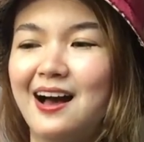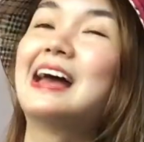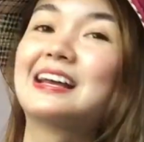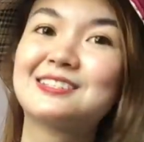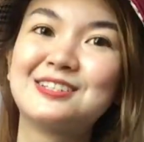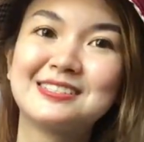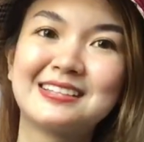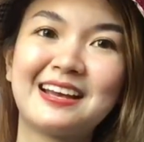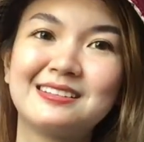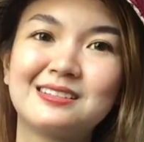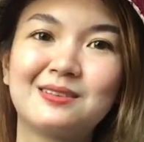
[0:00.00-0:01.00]

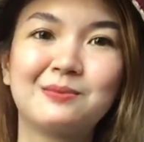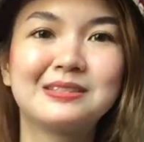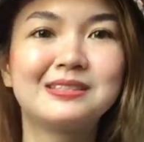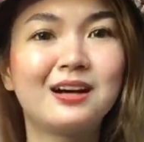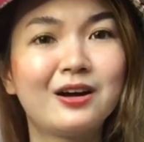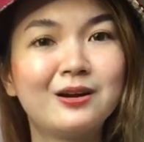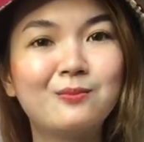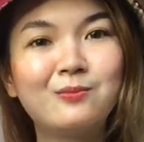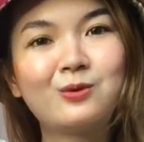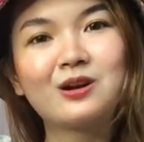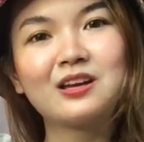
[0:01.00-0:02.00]
exercise. Basta kanang
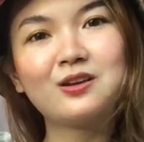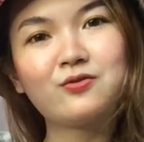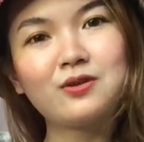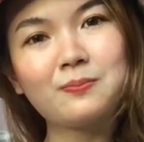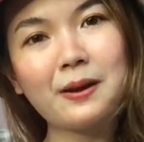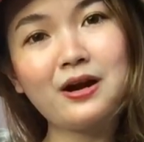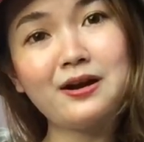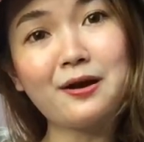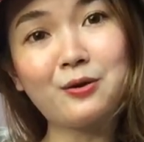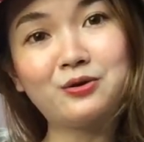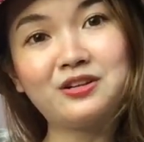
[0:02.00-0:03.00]
meron, if i-pair
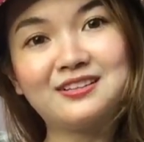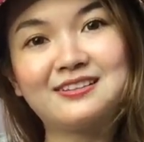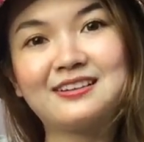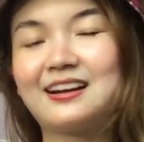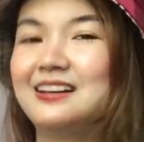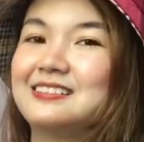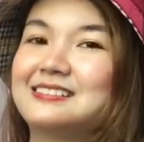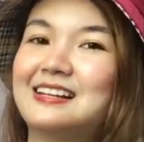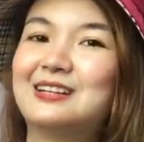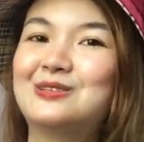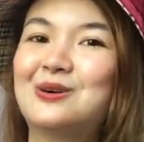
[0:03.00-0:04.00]
na ko ni kani
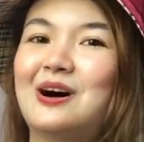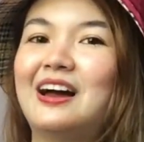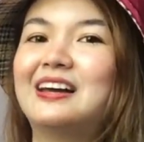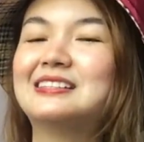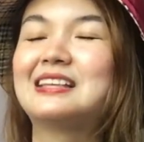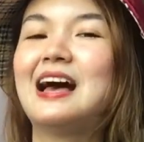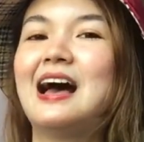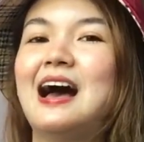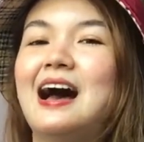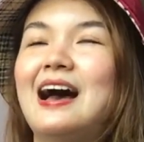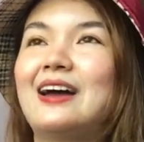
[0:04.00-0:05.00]
sila duha is,
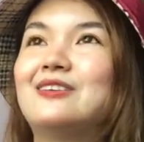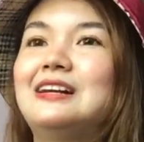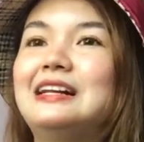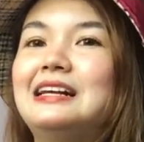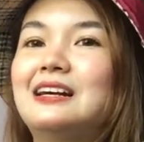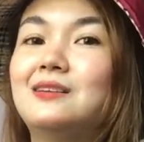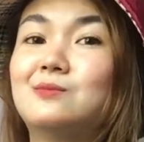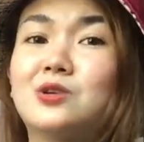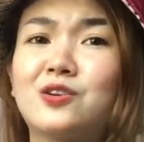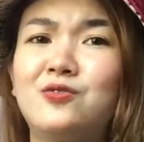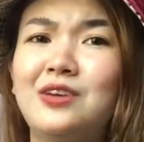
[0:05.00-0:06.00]
I really kanang
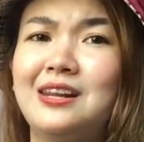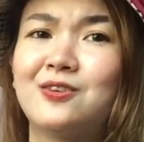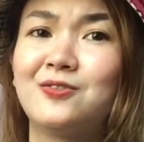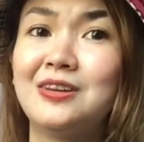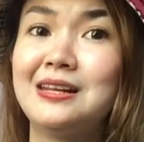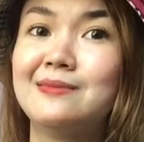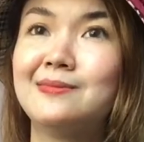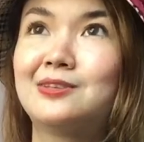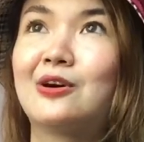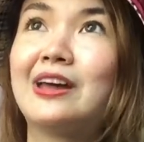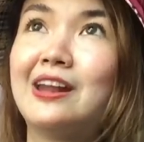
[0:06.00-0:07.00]
murag feel na
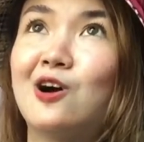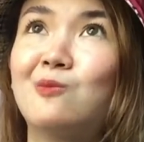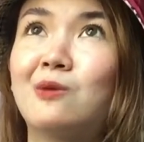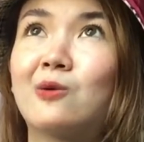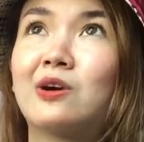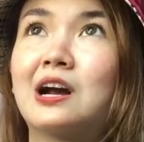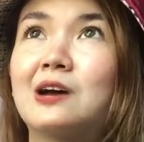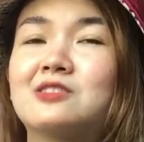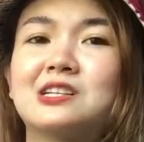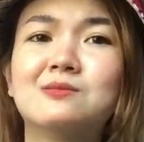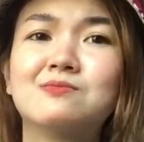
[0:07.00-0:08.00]
bitaw kaya na ako mag-workout
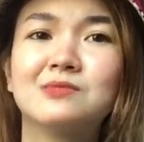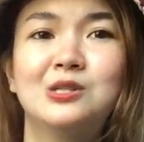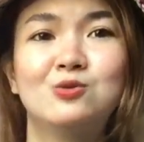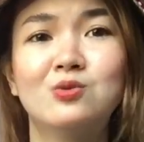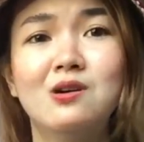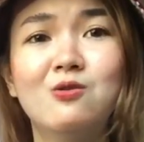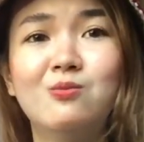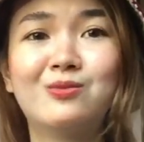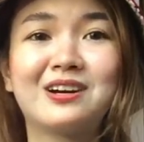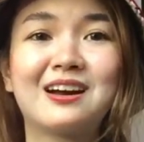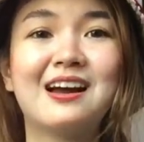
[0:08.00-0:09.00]
kanang wow,
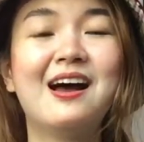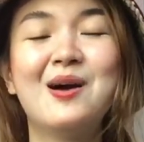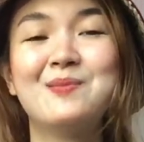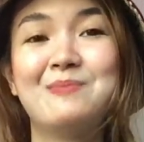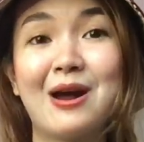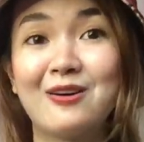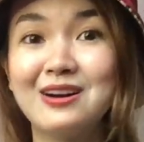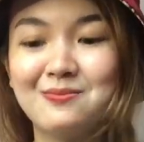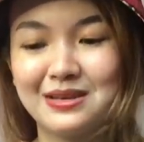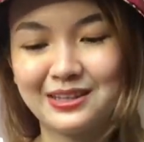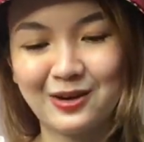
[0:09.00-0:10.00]
murag
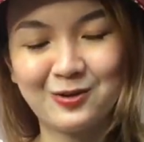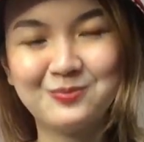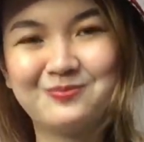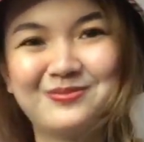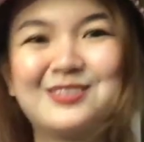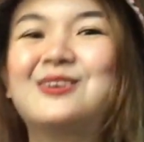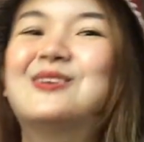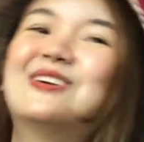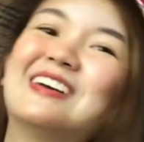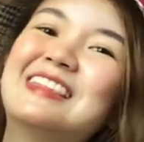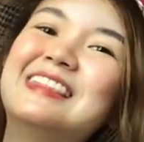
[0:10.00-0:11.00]
pairing bitaw.
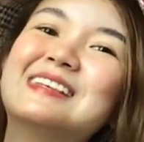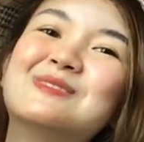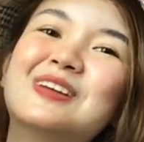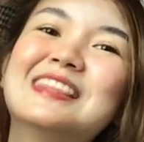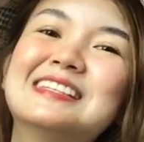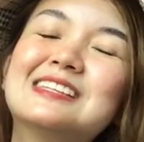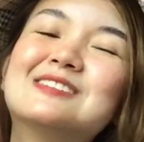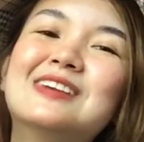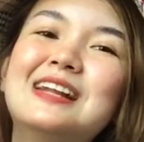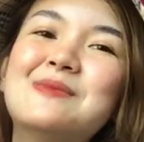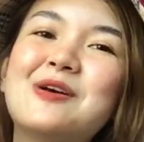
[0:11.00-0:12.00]
So this one, this is
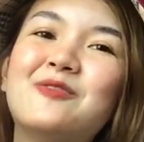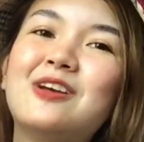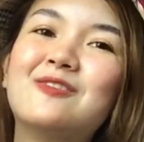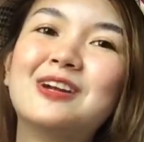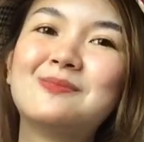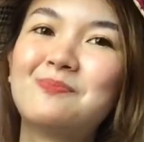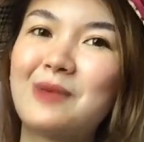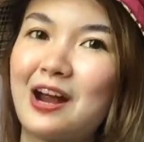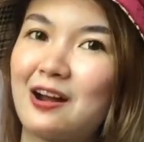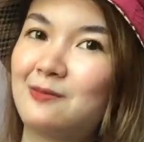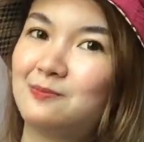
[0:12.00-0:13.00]
really my favorite
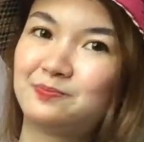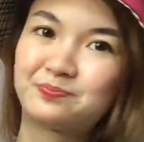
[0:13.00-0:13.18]
pair.